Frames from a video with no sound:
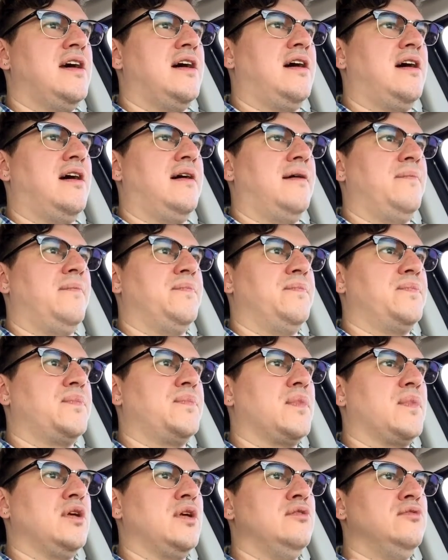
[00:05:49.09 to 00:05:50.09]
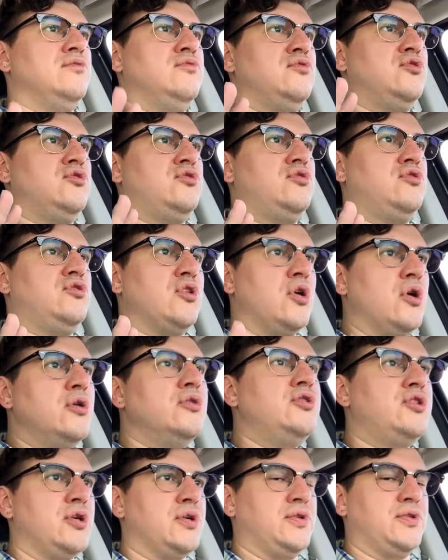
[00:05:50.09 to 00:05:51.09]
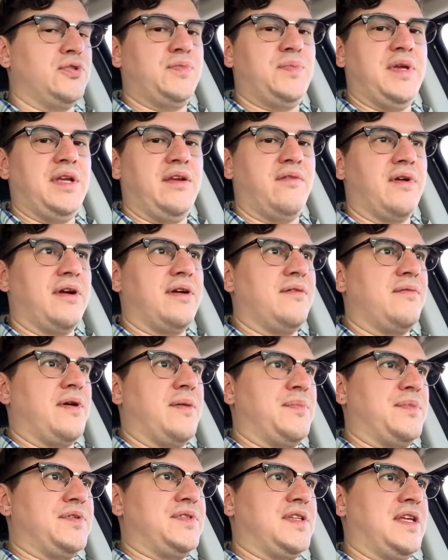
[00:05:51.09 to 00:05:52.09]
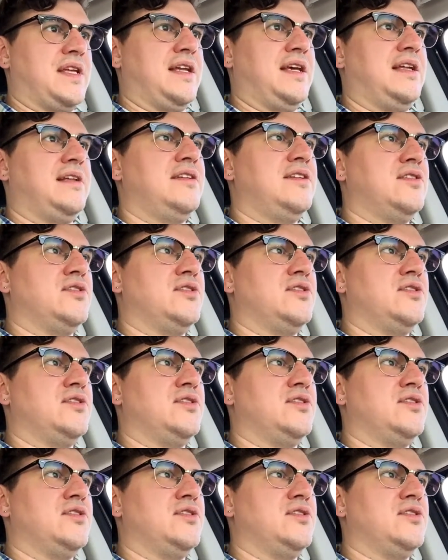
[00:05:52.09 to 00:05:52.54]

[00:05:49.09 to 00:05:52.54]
um, dojos being re represented.